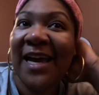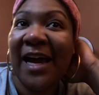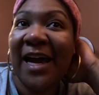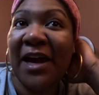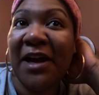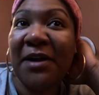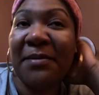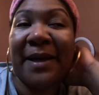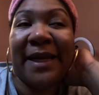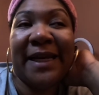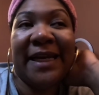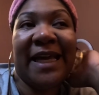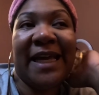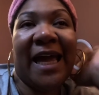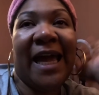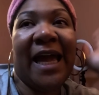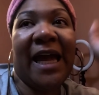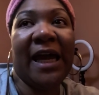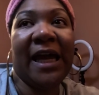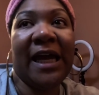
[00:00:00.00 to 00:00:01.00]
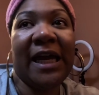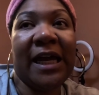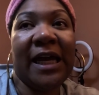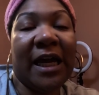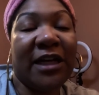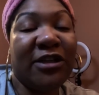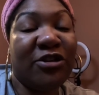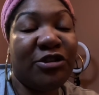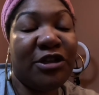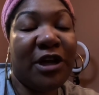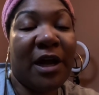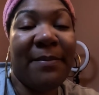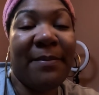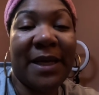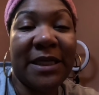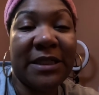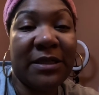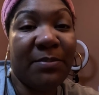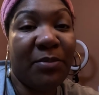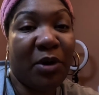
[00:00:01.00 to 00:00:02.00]
Everybody ate. I told y'all I
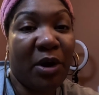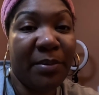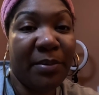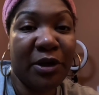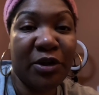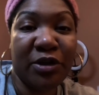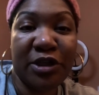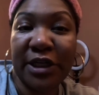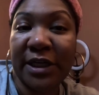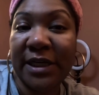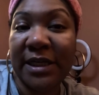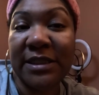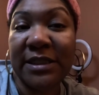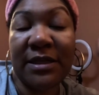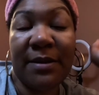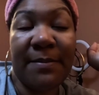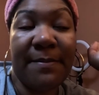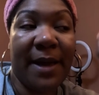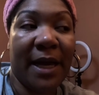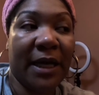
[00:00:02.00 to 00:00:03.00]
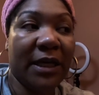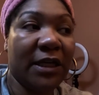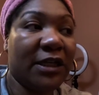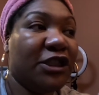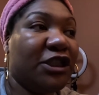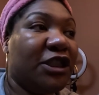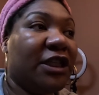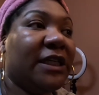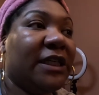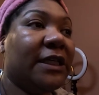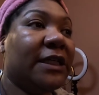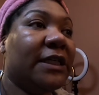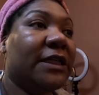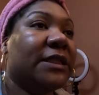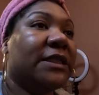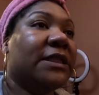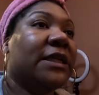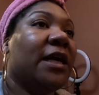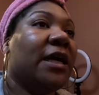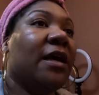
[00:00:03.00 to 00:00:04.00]
made some barbecue chicken, some mac and cheese,
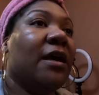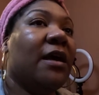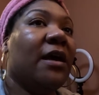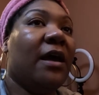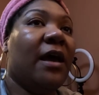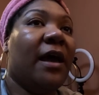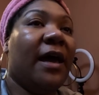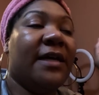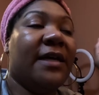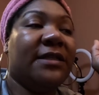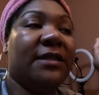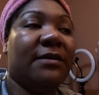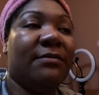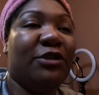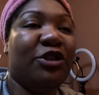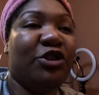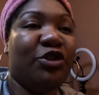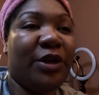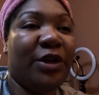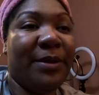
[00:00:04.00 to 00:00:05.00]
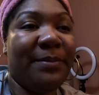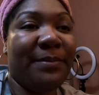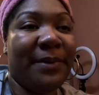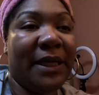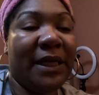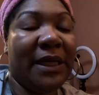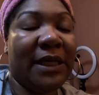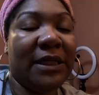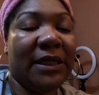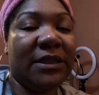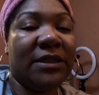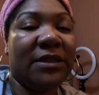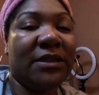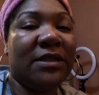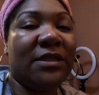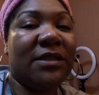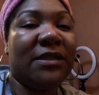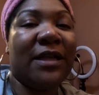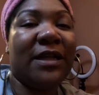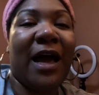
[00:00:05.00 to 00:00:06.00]
and some string
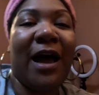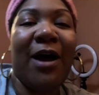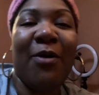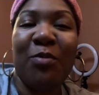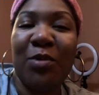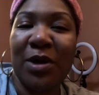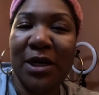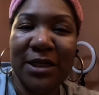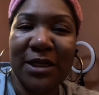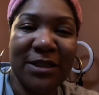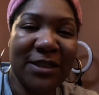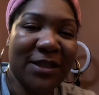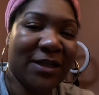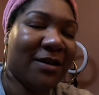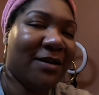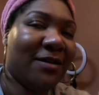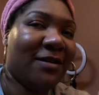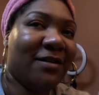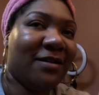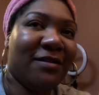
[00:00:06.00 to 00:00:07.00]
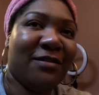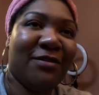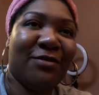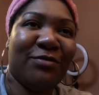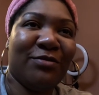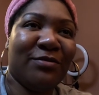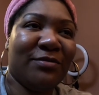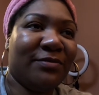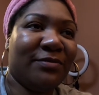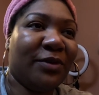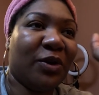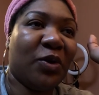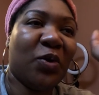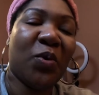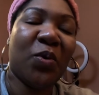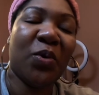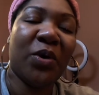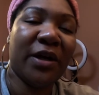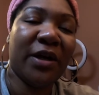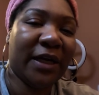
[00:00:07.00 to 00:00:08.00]
beans. I wanted to
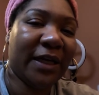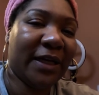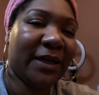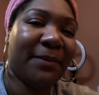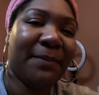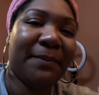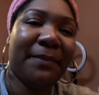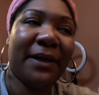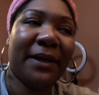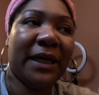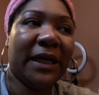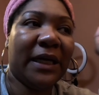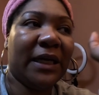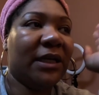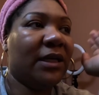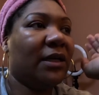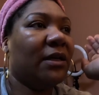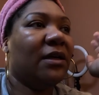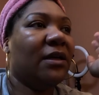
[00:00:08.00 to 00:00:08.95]
record it, but